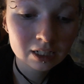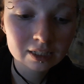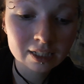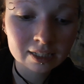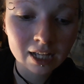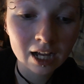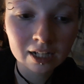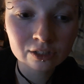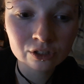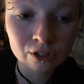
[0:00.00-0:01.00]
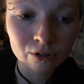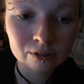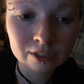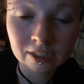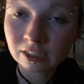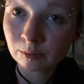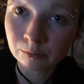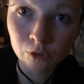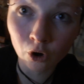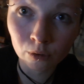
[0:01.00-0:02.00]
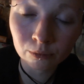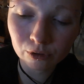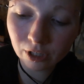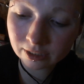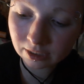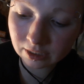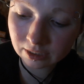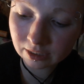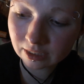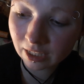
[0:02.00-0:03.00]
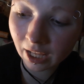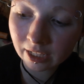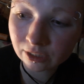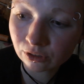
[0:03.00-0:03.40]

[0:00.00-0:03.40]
that are, in a sense of normal, as in, like,